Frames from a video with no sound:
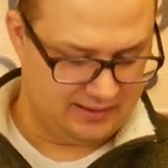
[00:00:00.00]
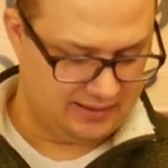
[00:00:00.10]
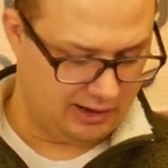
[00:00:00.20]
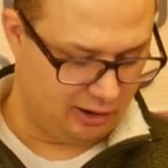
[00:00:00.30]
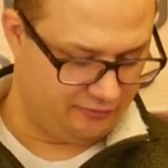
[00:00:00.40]

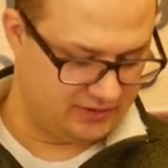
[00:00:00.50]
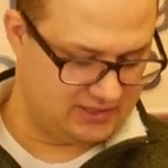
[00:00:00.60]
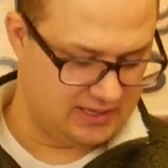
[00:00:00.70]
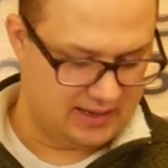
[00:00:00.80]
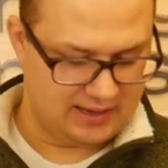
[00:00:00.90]
You know, if
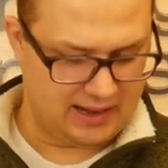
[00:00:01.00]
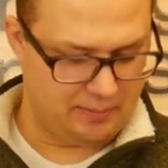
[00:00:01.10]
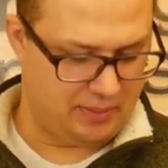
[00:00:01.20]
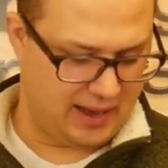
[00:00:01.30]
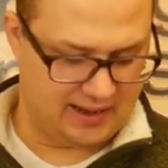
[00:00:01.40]
it's got
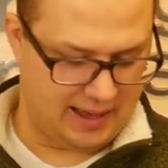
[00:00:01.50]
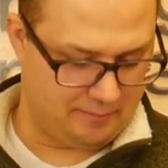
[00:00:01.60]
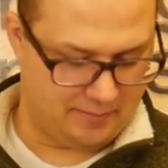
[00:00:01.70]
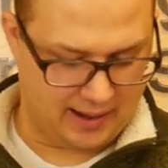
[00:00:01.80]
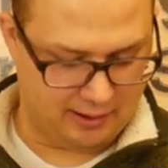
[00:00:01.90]
a
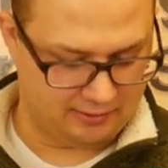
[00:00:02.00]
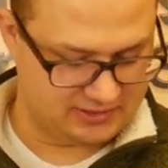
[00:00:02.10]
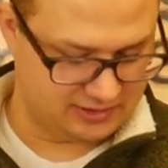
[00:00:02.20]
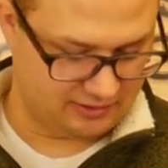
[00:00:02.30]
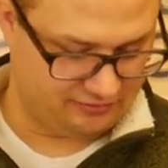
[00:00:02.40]
bayonet
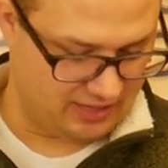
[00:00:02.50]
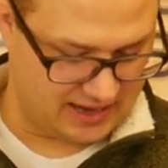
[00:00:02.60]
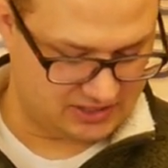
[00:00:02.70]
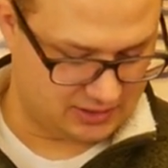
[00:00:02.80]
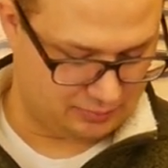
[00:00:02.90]
mount or a
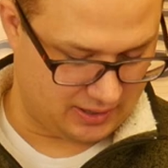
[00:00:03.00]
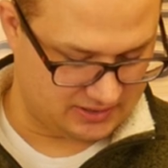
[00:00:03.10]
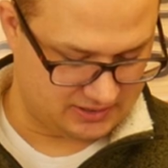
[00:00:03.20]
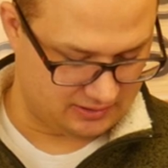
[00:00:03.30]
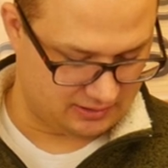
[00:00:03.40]
flash
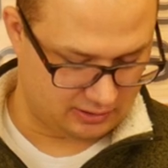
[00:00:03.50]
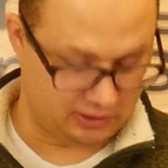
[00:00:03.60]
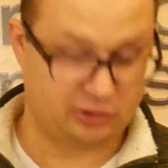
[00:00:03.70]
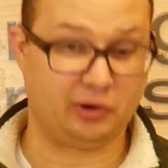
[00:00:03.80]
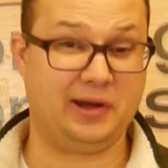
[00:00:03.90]
suppressor or
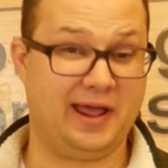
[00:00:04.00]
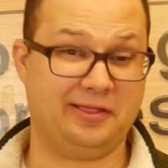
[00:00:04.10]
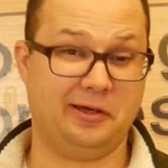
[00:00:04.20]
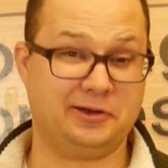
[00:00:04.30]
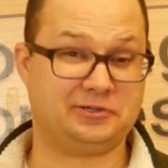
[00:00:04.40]
a
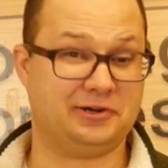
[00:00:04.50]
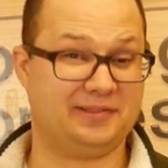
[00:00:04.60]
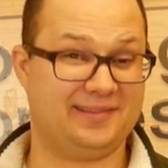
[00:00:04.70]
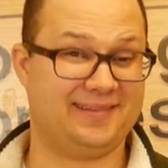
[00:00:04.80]
grenade launcher,